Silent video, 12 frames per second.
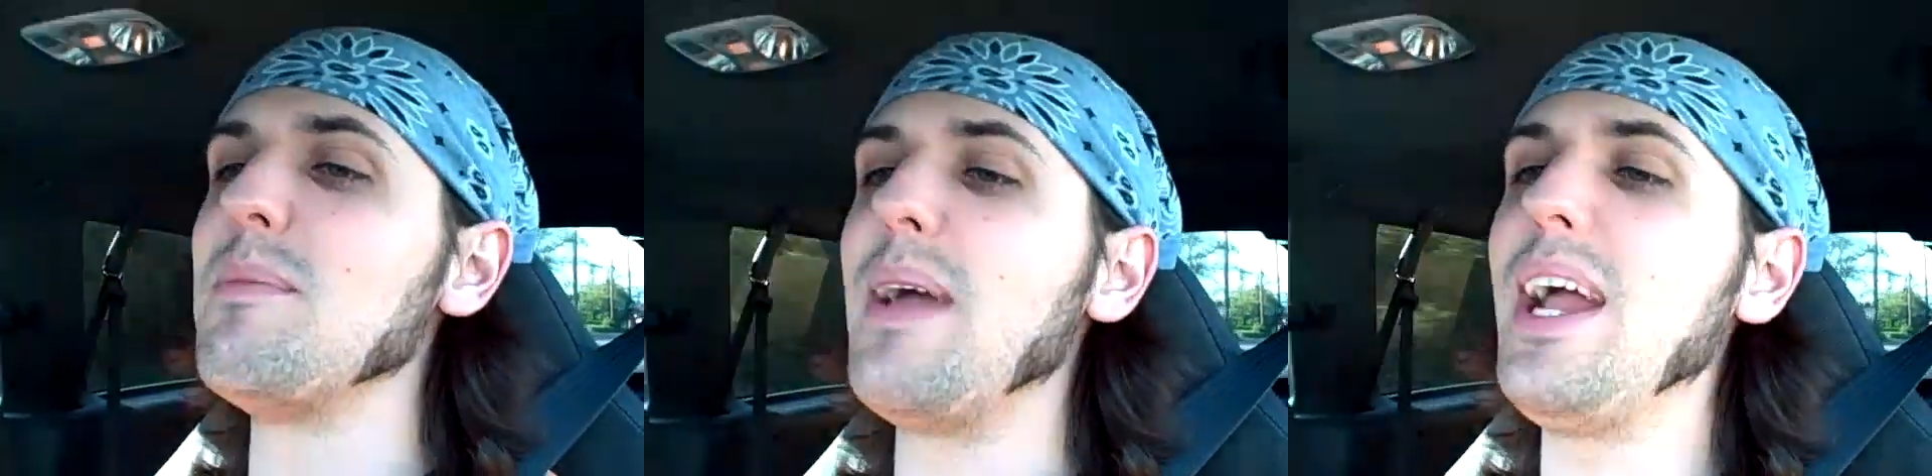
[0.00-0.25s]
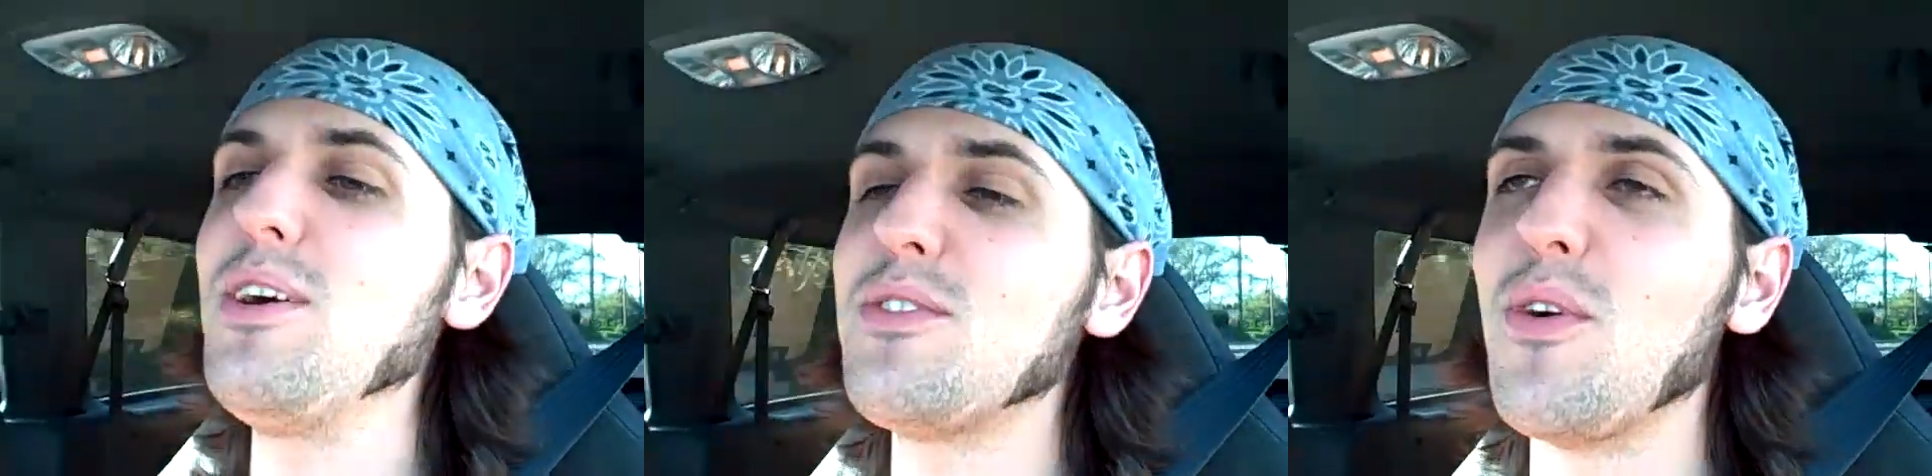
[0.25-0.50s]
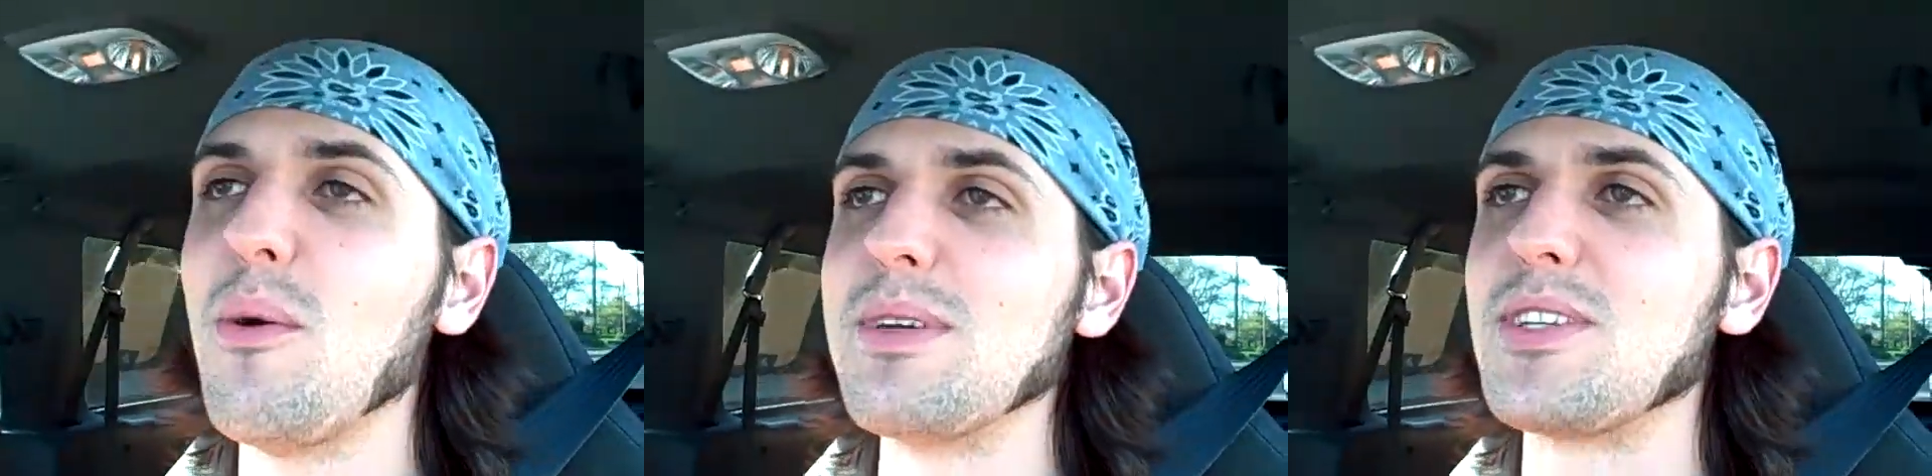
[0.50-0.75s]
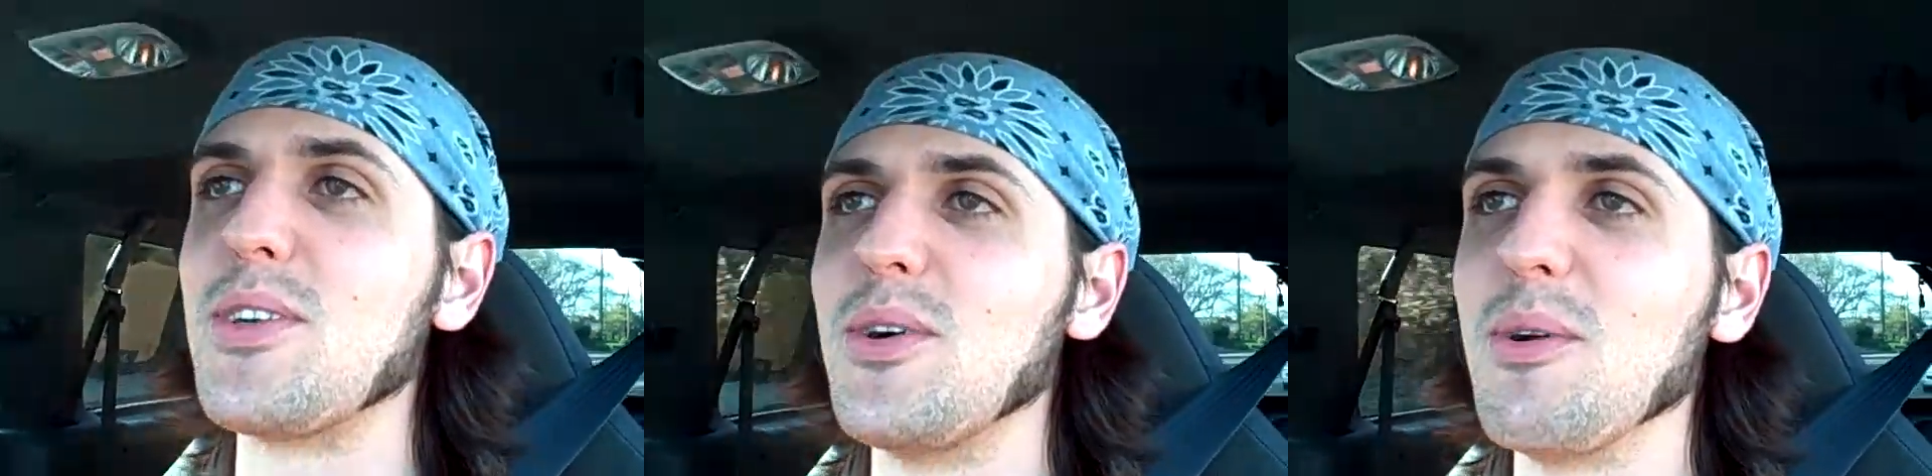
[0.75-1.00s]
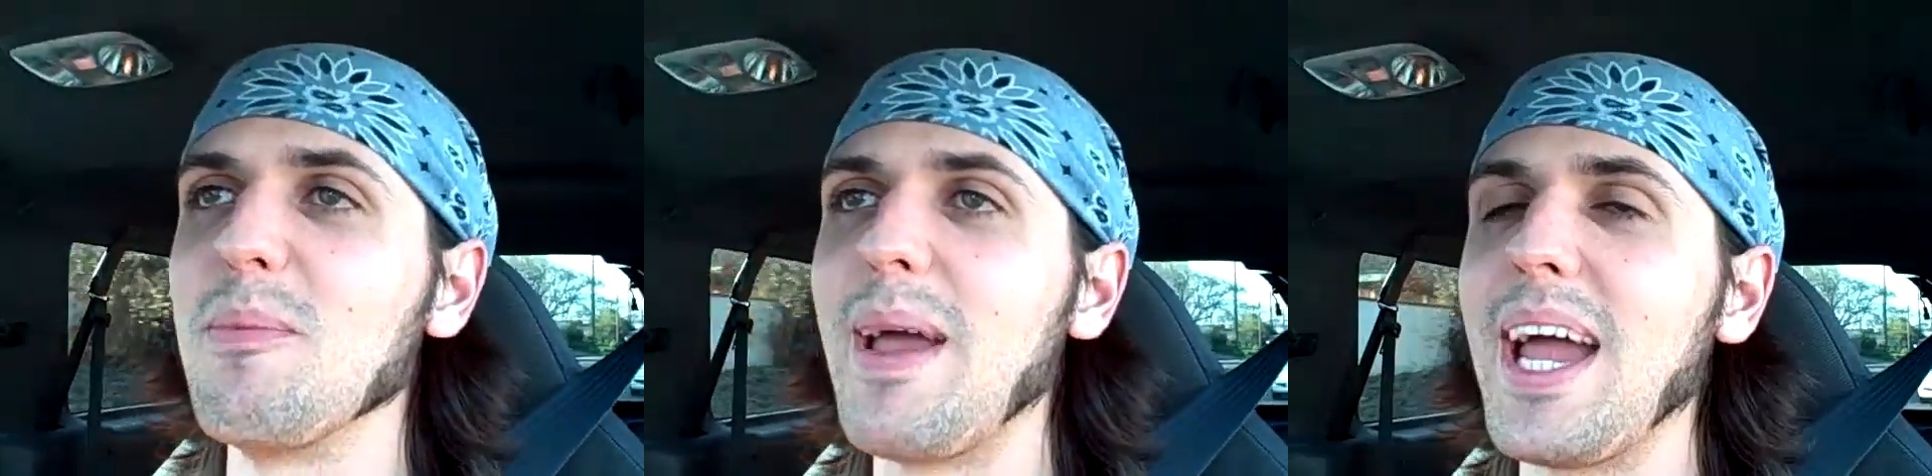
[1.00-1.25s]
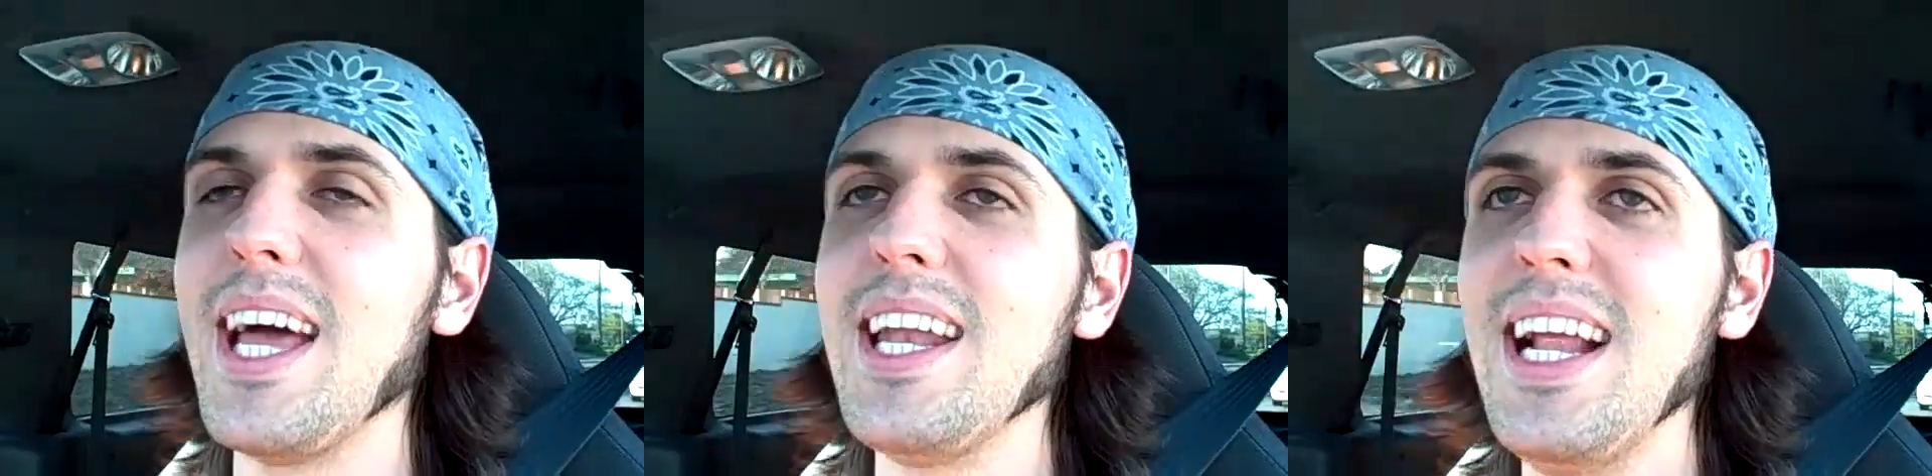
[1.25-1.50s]
many bagels for, Mr. Old
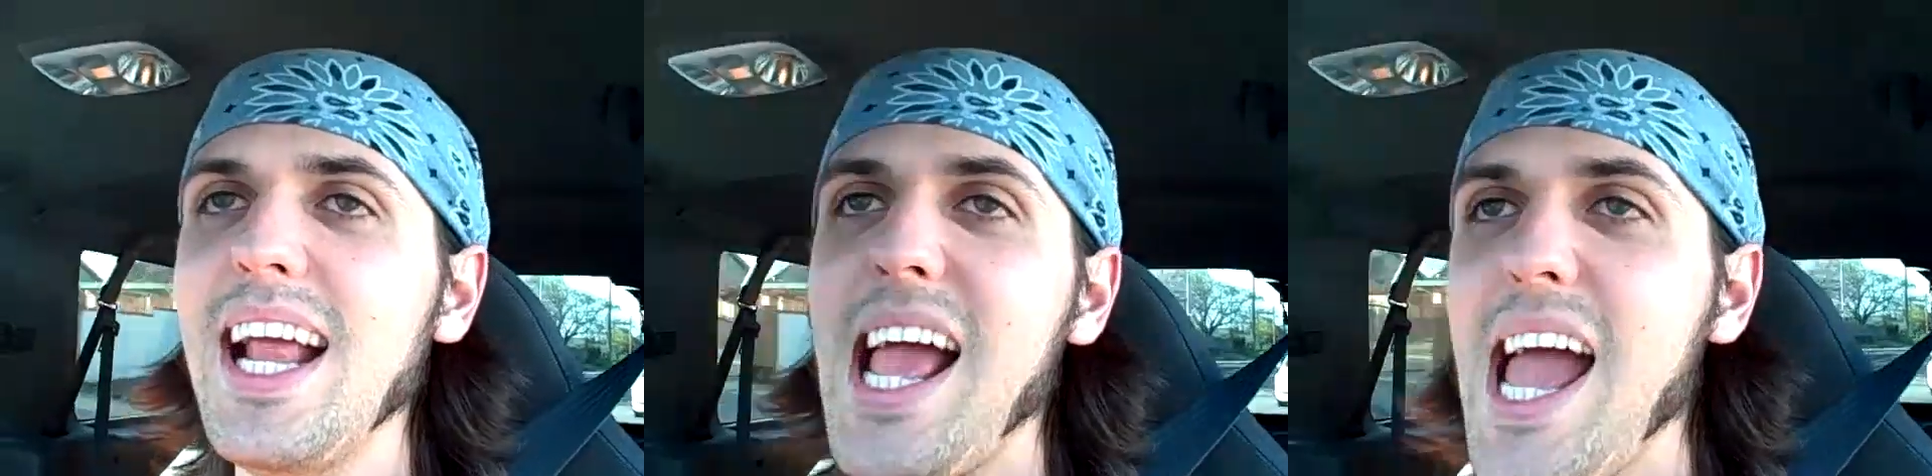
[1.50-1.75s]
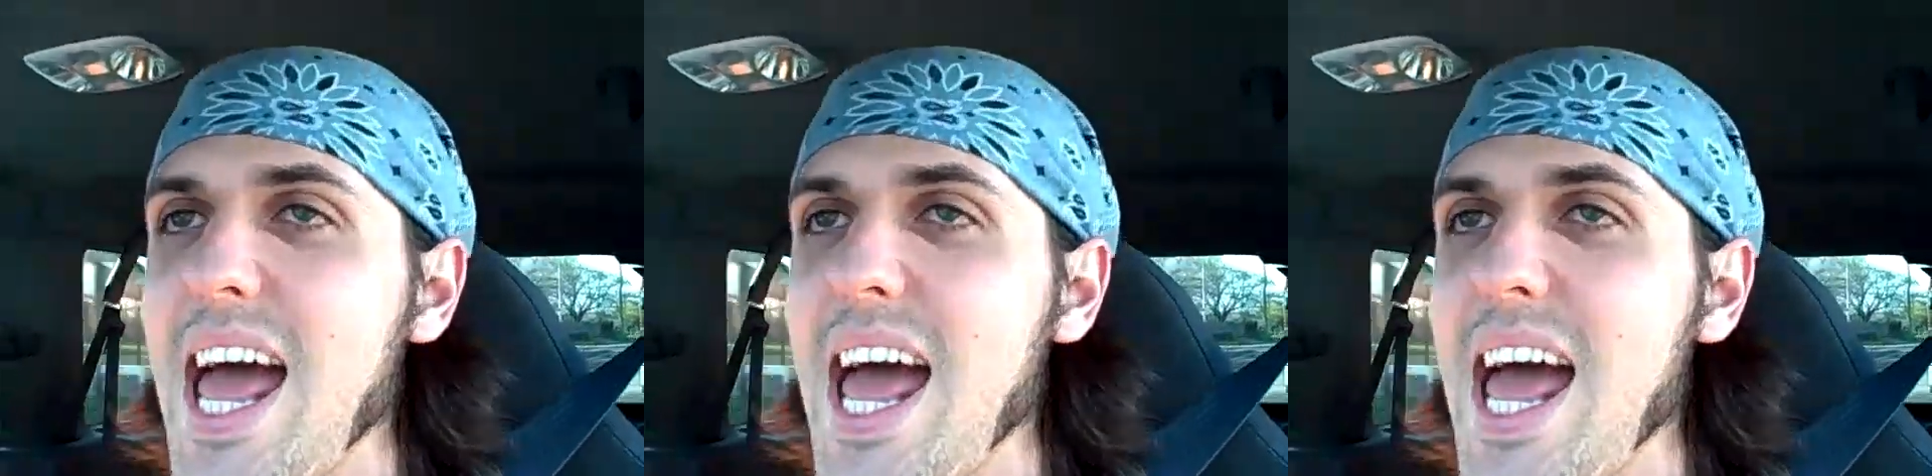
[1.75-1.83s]
Man?